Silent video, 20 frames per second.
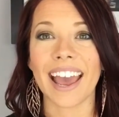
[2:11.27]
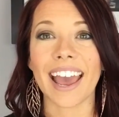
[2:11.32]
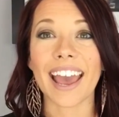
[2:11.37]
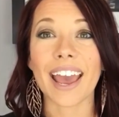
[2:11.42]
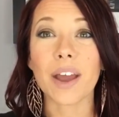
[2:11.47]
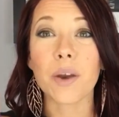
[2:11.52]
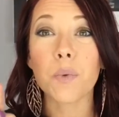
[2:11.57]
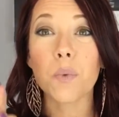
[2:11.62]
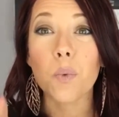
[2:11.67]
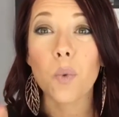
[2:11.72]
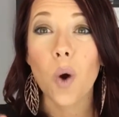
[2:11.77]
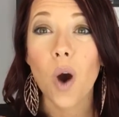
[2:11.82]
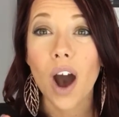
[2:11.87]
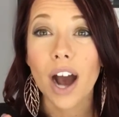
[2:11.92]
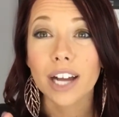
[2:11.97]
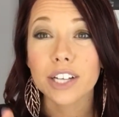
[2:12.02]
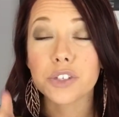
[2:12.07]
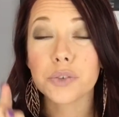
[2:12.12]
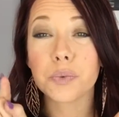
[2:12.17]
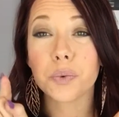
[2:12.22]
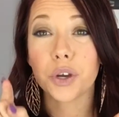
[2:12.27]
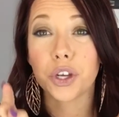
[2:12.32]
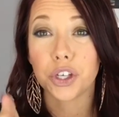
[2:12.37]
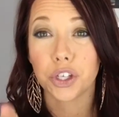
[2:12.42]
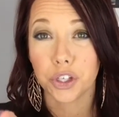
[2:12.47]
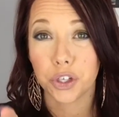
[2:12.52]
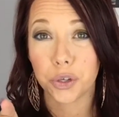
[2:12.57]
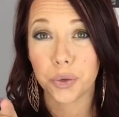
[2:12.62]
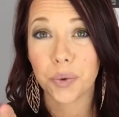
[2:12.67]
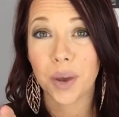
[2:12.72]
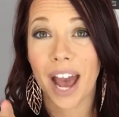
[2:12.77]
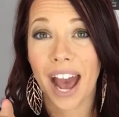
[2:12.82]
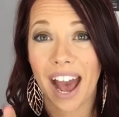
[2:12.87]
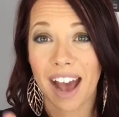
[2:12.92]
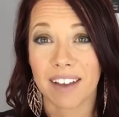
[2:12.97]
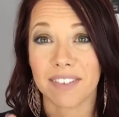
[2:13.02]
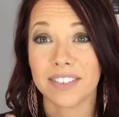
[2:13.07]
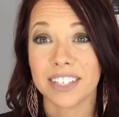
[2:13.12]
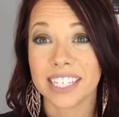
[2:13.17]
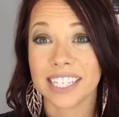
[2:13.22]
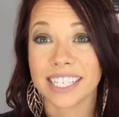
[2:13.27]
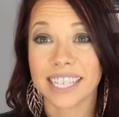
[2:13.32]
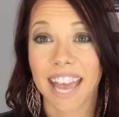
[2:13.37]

and watch what you have to say.